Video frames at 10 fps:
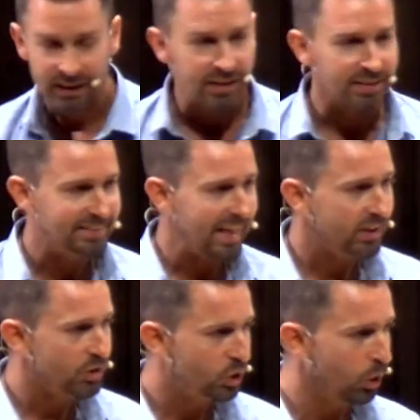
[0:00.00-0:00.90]
The
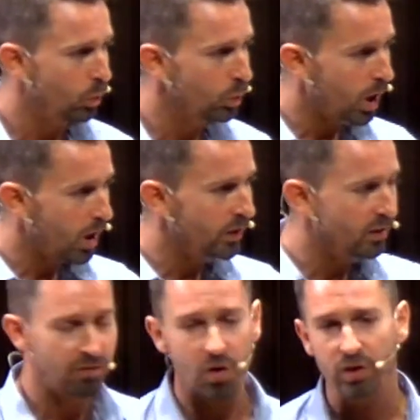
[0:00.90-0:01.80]
second tool under
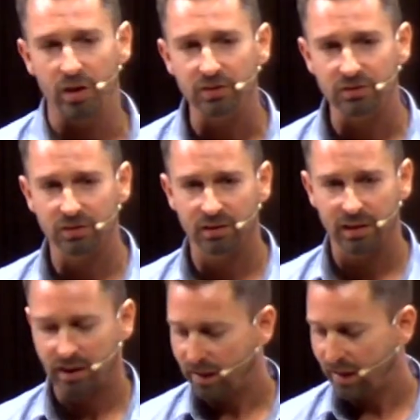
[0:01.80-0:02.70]
focus,
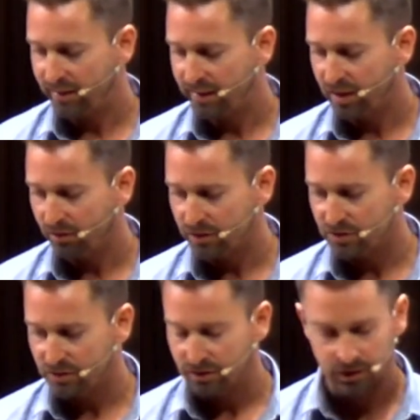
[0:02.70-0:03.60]
I think of
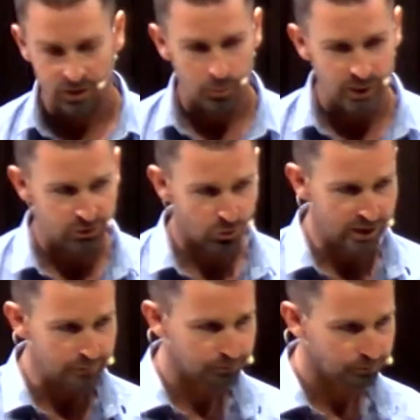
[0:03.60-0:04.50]
as Big
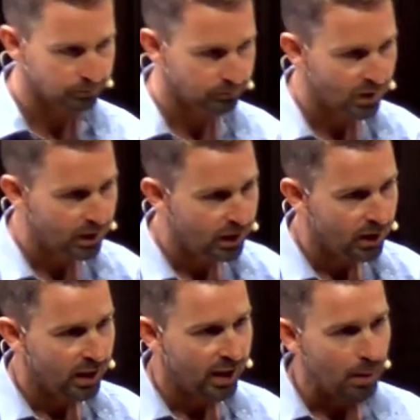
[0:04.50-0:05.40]
3.
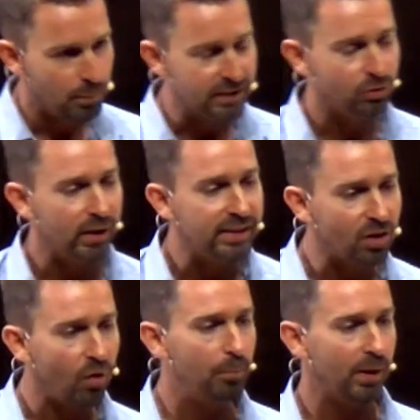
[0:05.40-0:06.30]
Big 3 is
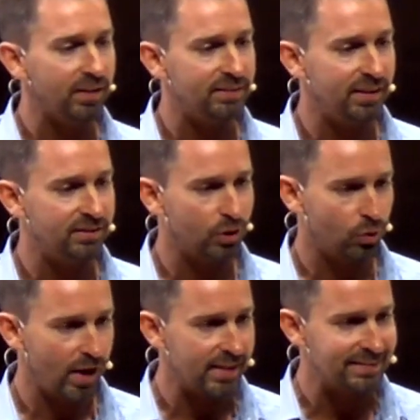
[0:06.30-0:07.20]
our ability to
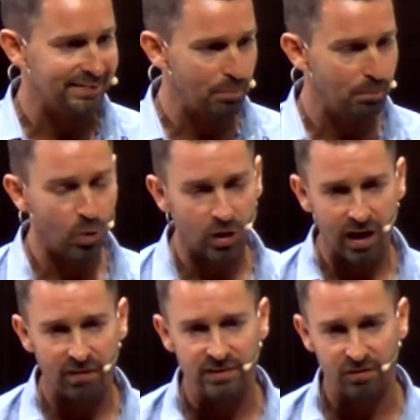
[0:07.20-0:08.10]
create simple
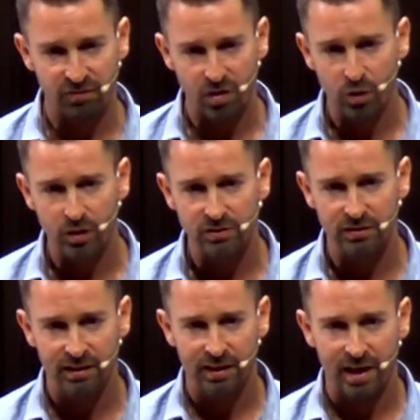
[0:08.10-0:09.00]
clarity of focus
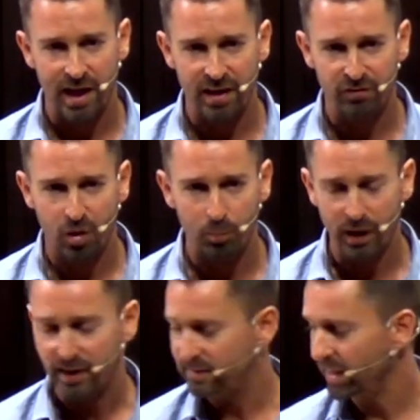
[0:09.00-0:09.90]
out of
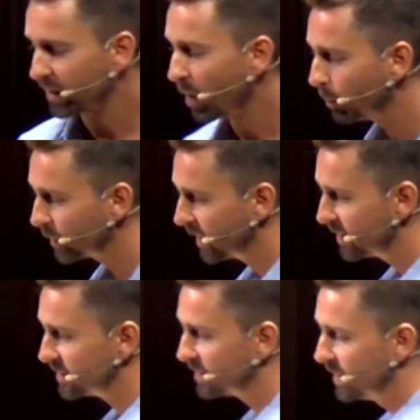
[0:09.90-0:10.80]
complexity, out of
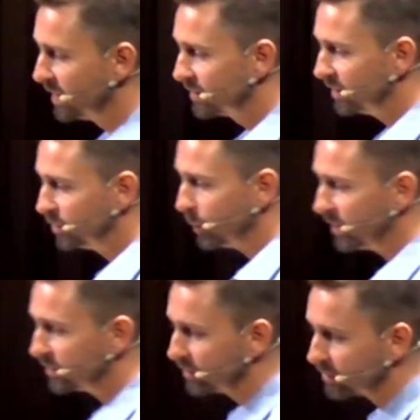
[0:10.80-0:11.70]
complicated
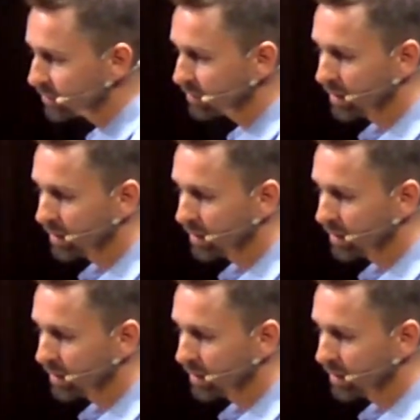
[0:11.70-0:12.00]
situations.